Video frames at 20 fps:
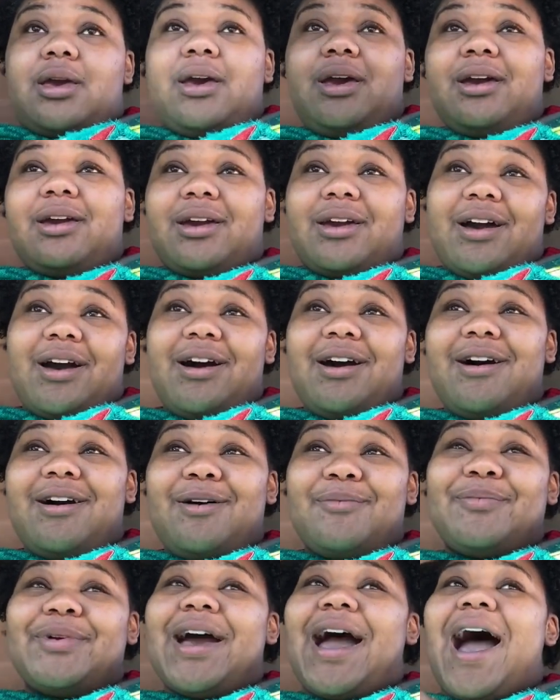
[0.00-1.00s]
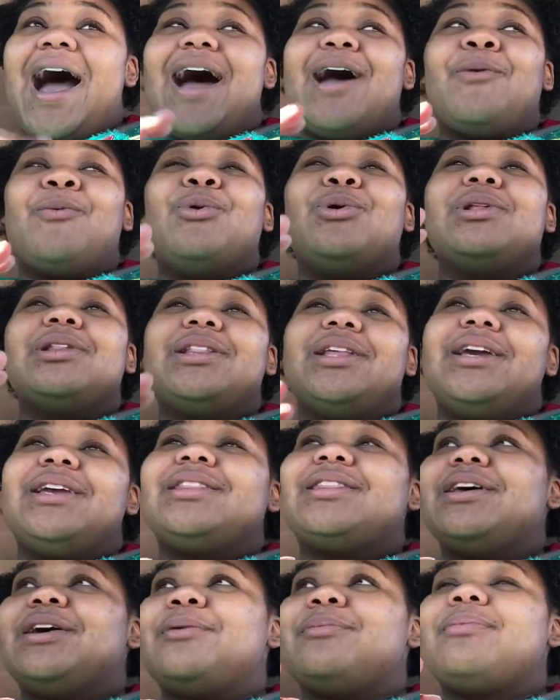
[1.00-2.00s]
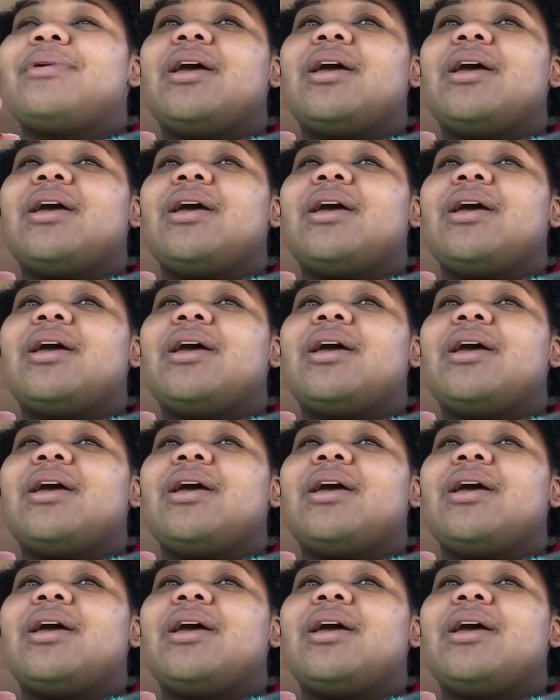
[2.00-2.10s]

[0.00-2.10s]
called, but I will link them